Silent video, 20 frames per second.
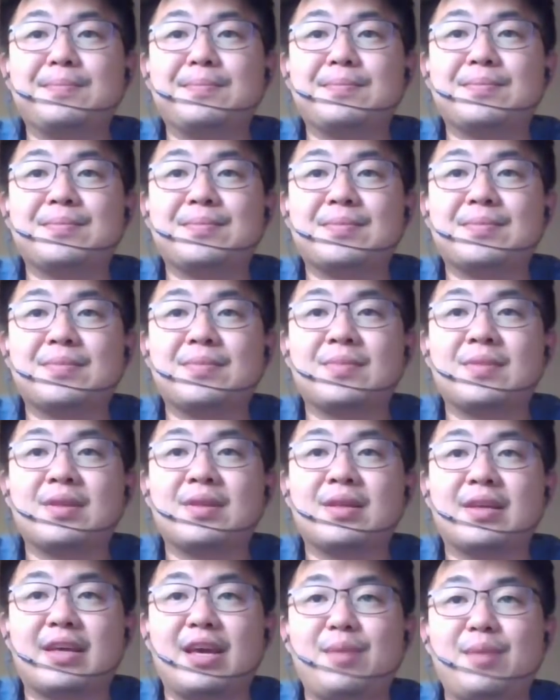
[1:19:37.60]
Okay,
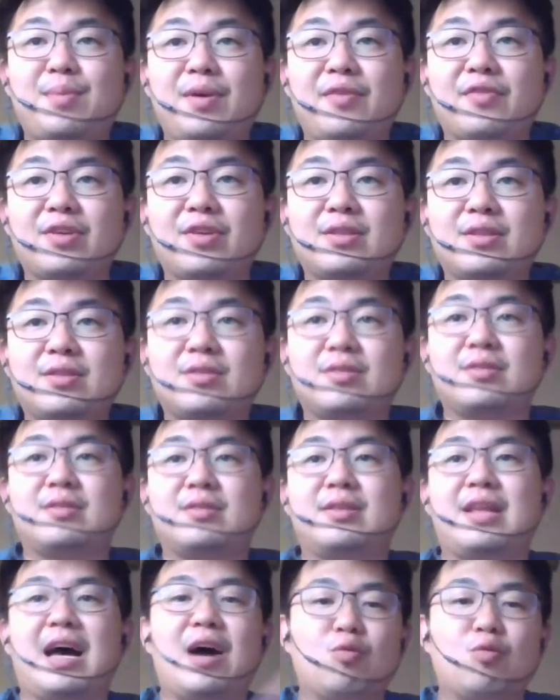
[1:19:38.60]
Bevan, I will
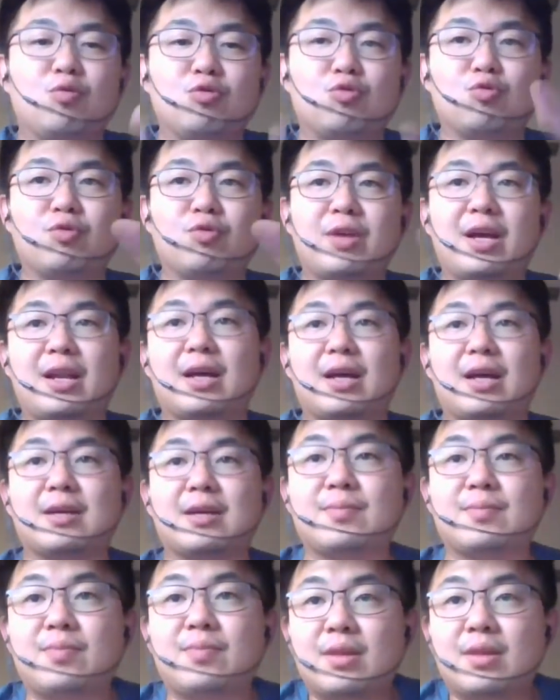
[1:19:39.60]
do that lah.
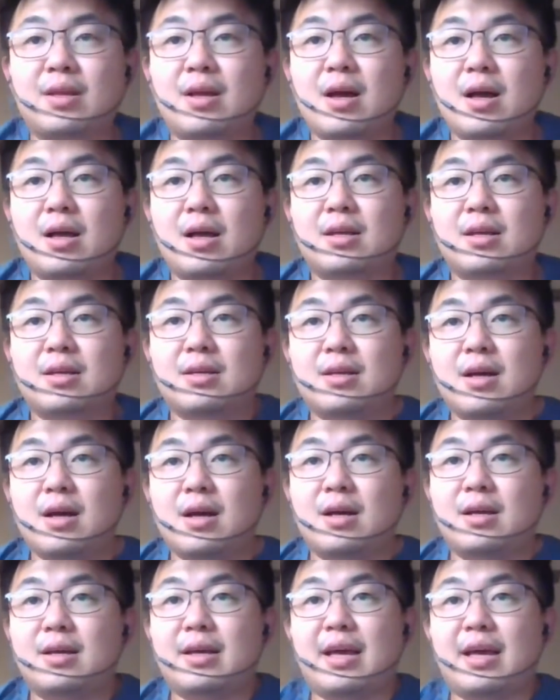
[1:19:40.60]

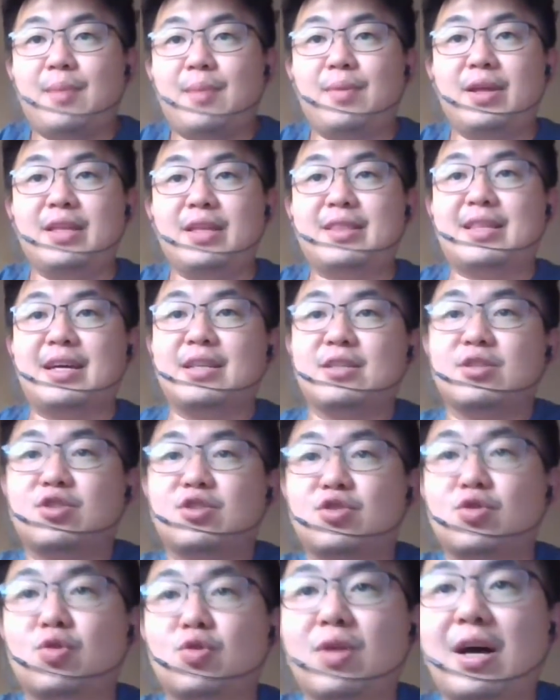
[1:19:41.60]
Emily Tan, sold
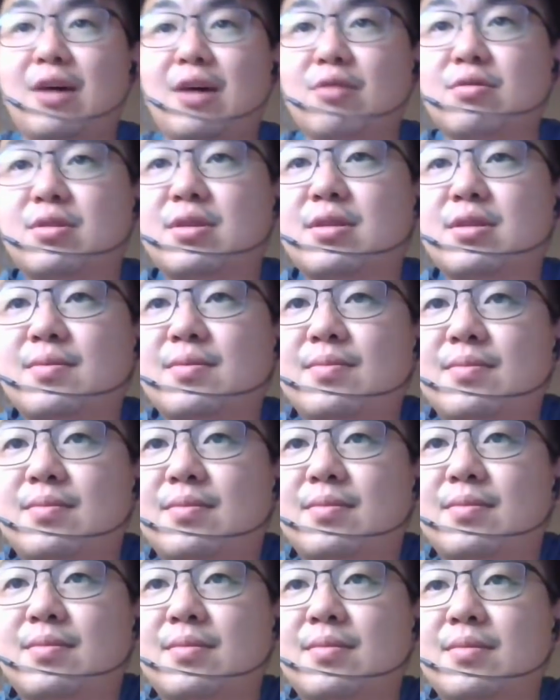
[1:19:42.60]
out.
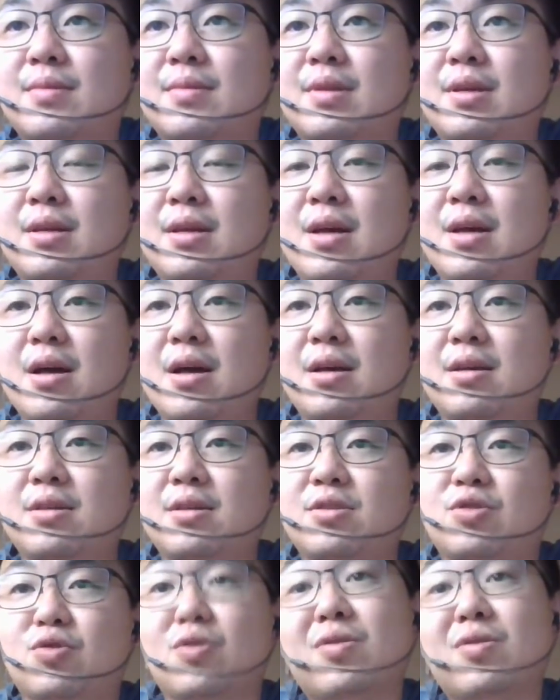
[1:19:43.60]
So
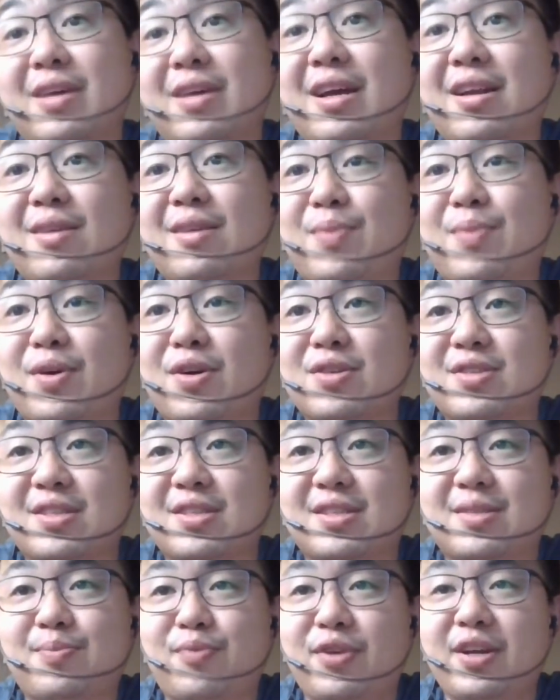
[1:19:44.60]
yeah, because it's
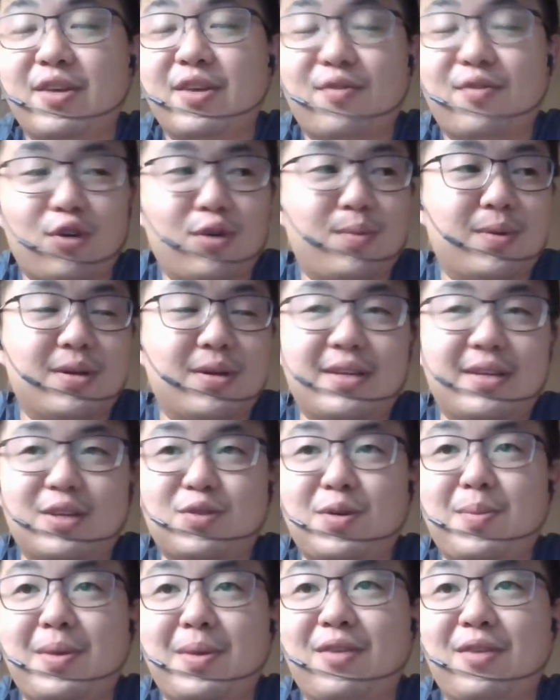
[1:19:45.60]
pretty affordable. That's why
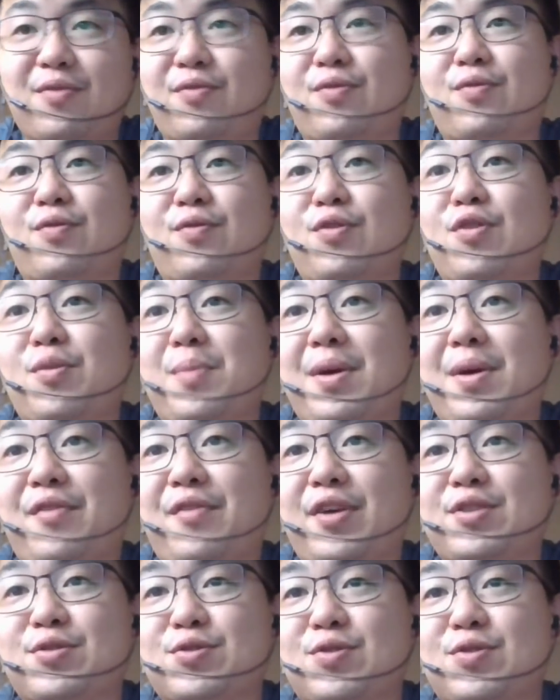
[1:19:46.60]
a few of my friends
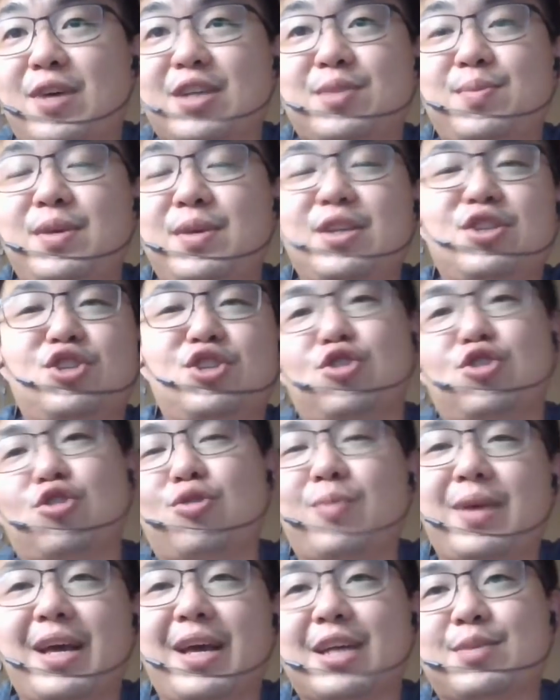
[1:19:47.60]
also asked me
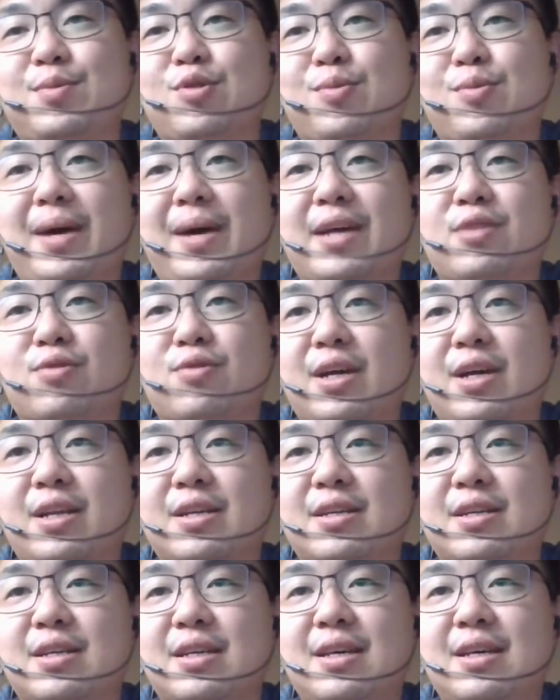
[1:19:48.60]
to buy together,
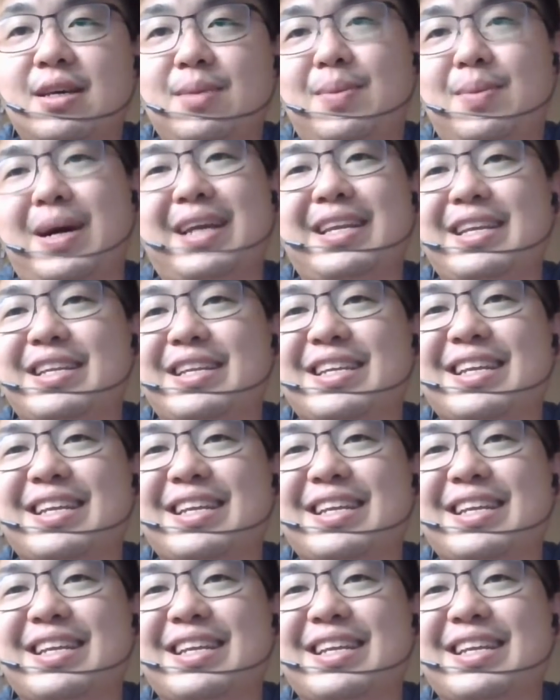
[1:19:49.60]
but I didn't lah.